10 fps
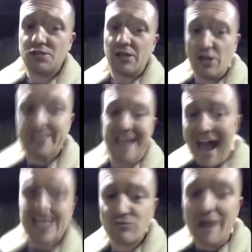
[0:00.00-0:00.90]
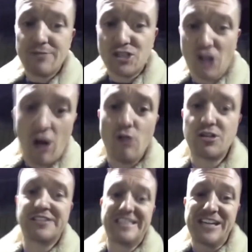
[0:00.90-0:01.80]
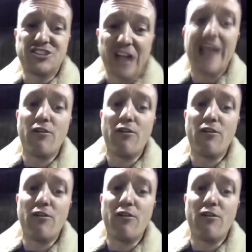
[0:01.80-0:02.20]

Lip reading: because he has raped a child, because he's in jail